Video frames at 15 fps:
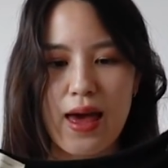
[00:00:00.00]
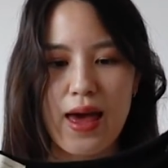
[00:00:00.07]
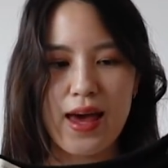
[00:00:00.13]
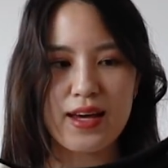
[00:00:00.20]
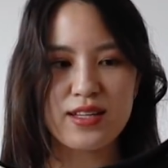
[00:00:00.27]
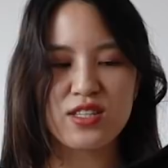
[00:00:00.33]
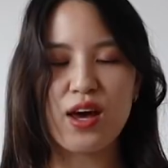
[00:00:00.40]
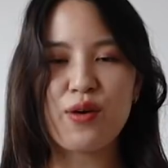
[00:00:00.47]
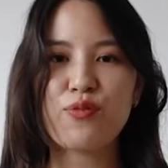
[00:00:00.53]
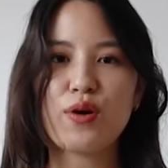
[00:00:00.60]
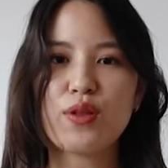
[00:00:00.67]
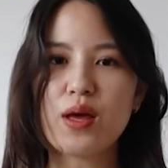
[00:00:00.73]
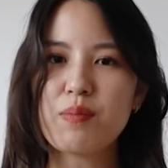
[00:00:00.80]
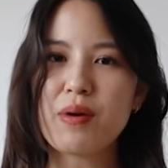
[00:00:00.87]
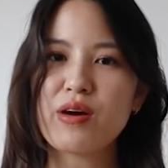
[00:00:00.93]
And I
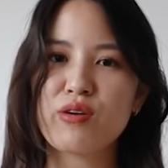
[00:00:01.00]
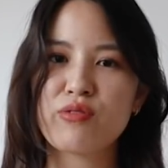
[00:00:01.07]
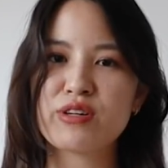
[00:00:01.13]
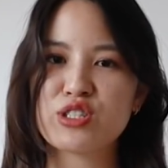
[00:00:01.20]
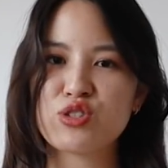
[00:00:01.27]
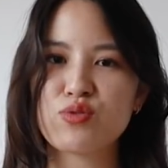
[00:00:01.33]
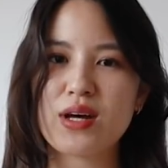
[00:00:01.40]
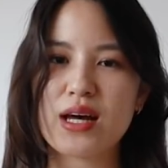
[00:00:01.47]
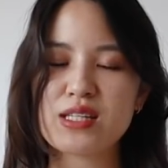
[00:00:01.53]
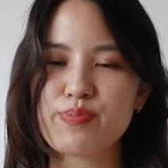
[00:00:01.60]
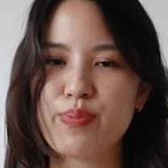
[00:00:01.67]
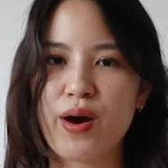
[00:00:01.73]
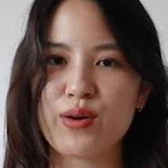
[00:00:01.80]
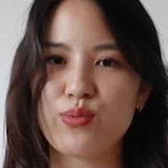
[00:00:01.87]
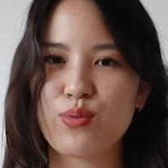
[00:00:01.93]
felt like my original
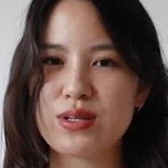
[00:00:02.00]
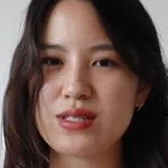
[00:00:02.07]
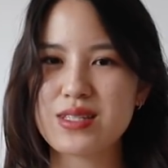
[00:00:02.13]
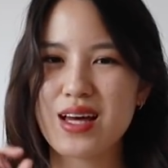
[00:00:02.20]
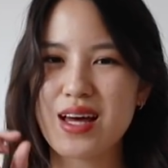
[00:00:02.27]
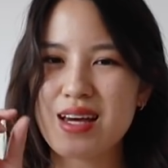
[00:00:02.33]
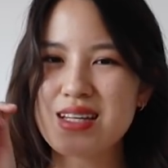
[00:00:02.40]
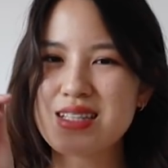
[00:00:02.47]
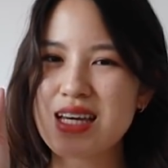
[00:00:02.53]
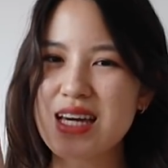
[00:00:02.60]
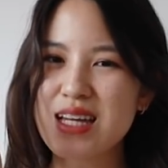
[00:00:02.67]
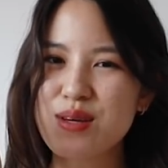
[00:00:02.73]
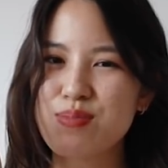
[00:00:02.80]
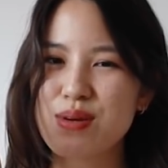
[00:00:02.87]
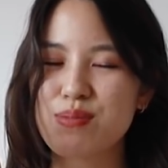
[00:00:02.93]
pod was like a
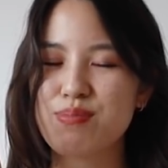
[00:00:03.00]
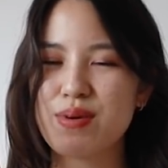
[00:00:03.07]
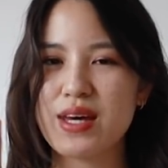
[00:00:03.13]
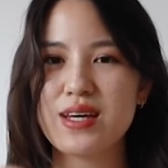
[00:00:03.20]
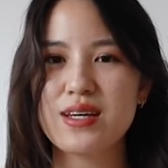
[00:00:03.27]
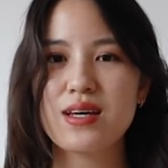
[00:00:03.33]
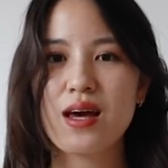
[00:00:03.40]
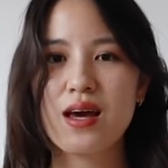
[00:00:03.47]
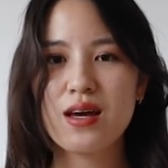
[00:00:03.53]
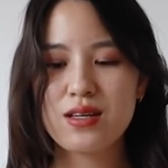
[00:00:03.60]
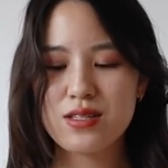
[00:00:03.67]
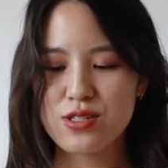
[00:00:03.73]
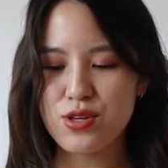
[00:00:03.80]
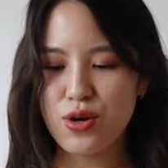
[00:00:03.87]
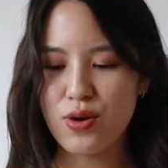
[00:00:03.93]
teeny bit big,
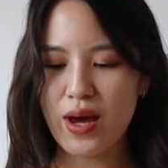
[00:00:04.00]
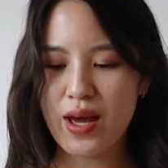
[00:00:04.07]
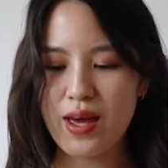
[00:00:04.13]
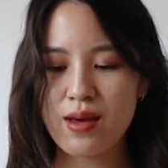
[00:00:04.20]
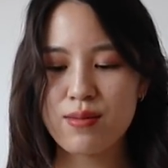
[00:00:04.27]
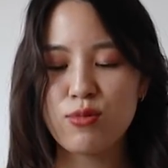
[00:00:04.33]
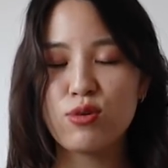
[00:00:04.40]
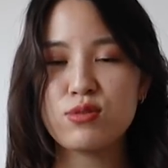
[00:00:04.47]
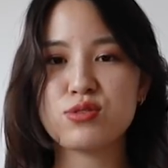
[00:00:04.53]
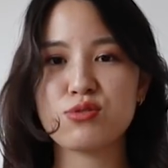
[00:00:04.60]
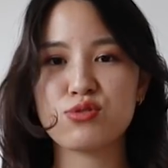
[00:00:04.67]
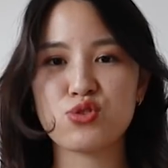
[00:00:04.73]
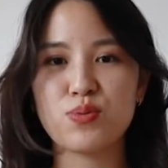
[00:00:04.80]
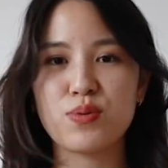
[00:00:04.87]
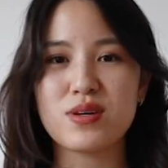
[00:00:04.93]
so I am
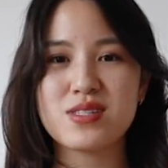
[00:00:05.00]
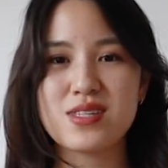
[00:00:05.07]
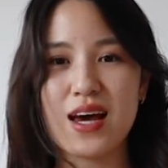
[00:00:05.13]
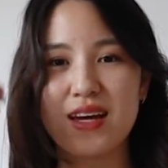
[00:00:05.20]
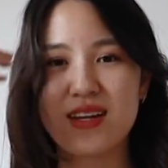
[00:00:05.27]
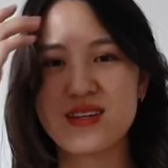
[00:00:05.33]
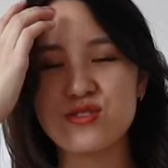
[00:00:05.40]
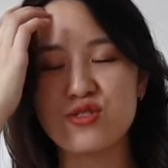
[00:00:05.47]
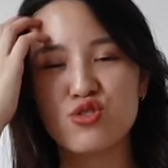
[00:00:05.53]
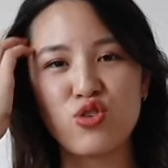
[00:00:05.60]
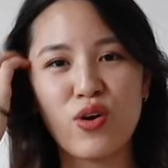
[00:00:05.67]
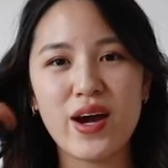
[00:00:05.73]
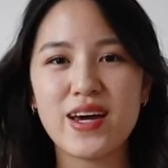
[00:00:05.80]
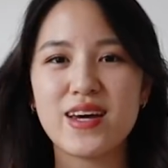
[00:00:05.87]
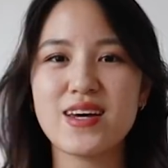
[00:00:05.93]
also super excited to
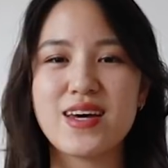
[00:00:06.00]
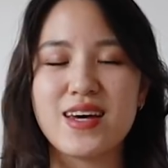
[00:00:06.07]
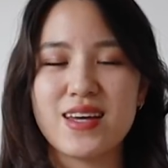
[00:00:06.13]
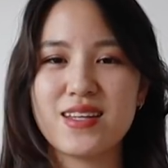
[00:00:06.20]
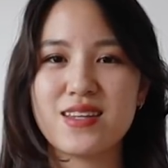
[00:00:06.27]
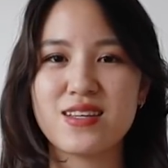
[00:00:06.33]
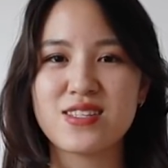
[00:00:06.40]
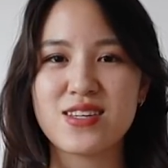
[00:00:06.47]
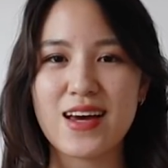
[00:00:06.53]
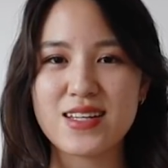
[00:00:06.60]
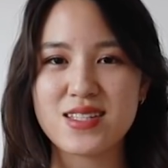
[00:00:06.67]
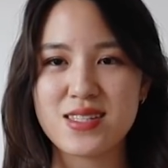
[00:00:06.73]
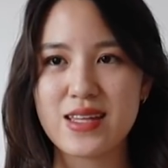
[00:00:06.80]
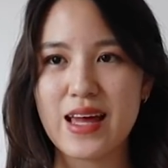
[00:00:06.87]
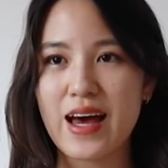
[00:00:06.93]
try it in the
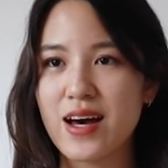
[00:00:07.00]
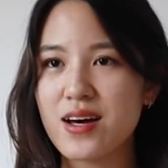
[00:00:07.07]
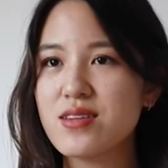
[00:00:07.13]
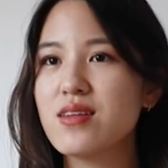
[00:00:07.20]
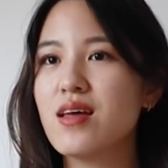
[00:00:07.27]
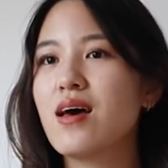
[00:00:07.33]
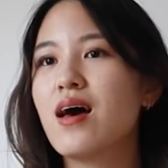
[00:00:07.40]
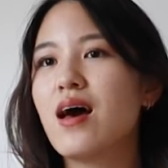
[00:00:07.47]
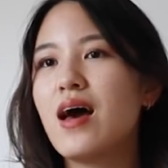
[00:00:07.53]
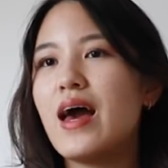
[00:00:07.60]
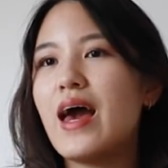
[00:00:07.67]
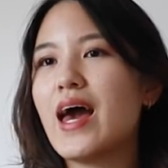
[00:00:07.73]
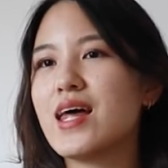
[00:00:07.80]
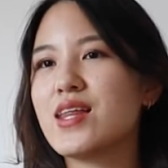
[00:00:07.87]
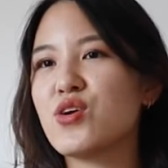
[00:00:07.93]
size down
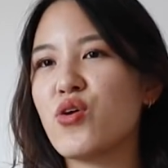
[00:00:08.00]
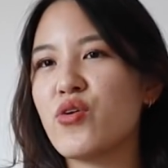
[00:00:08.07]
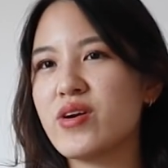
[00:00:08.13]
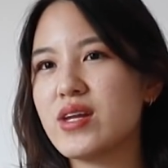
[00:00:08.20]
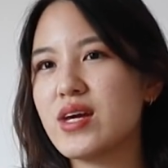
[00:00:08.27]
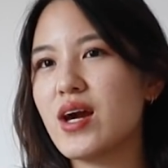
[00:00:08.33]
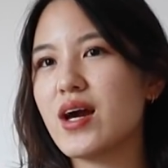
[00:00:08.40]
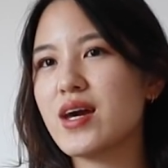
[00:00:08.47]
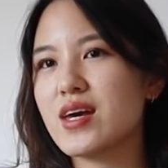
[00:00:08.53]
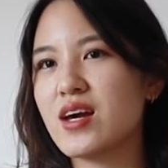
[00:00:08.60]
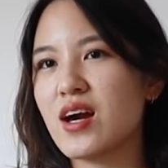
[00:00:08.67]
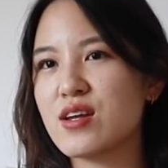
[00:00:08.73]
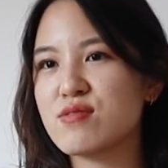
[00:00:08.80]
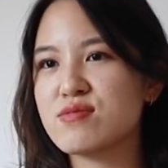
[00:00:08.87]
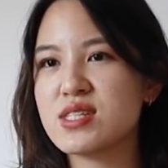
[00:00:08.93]
and already I can
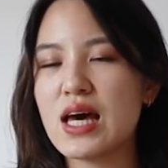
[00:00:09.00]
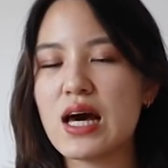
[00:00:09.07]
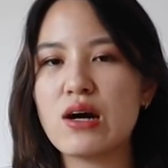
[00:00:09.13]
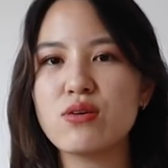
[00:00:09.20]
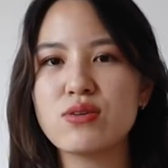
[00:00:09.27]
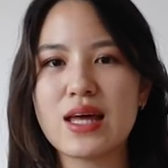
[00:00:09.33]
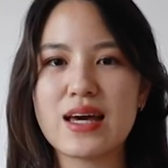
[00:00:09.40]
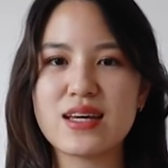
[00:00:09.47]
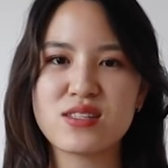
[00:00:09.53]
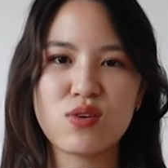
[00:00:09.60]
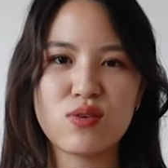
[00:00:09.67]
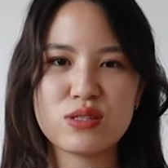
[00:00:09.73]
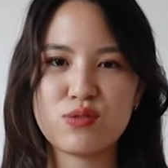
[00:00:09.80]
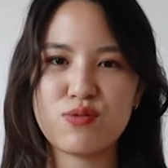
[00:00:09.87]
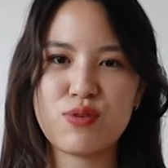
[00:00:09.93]
kind of tell that it's
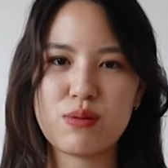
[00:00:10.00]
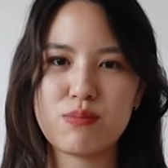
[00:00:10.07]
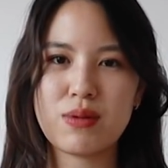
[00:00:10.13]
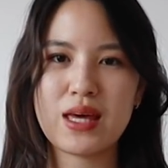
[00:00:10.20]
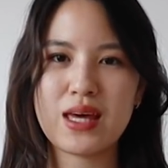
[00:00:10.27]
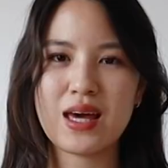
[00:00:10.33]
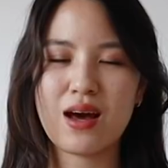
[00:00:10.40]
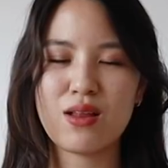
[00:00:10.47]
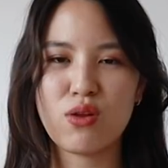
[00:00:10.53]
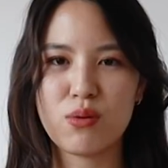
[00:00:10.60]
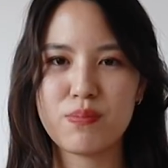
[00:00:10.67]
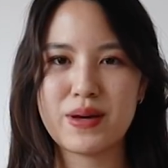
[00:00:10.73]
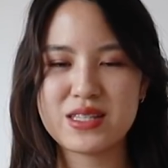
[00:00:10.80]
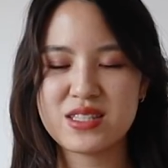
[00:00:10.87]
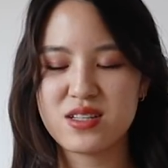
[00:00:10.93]
going to fit me a
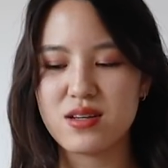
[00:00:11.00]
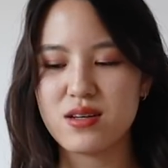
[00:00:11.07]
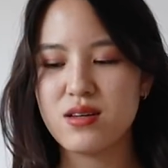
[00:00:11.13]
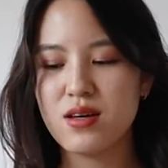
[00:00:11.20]
lot better.